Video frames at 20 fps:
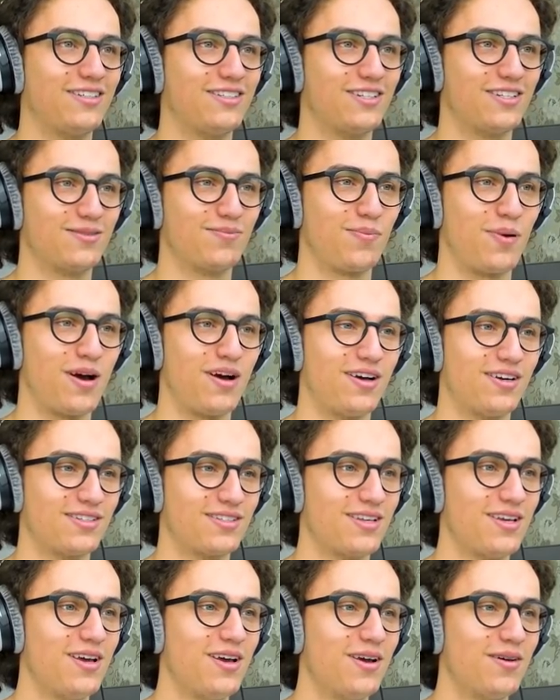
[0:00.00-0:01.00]
could just
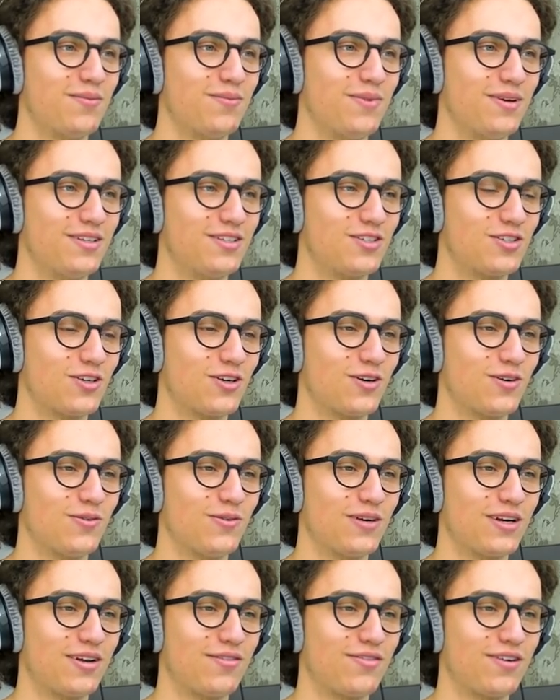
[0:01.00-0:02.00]
pass. But sure,
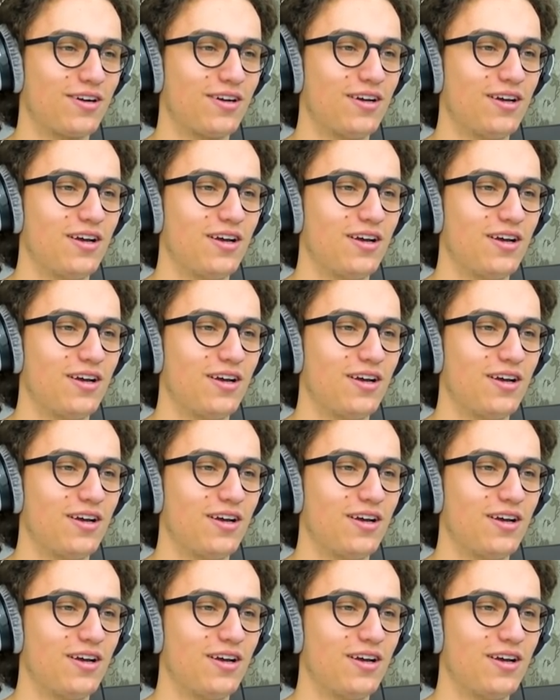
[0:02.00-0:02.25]
whatever.